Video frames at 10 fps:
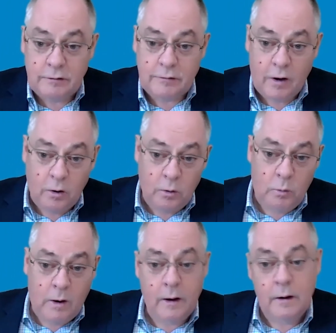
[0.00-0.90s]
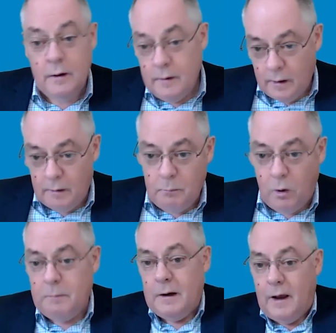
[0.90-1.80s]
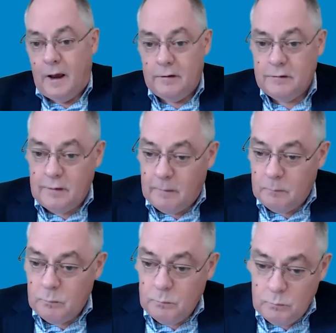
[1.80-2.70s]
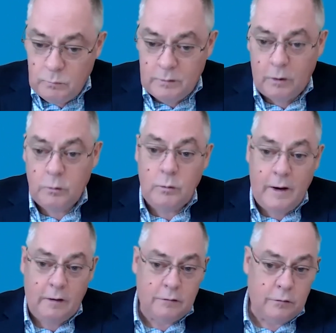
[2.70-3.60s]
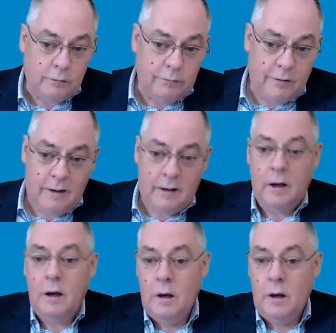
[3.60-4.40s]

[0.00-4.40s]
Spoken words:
So it might be a case with local councils of seeing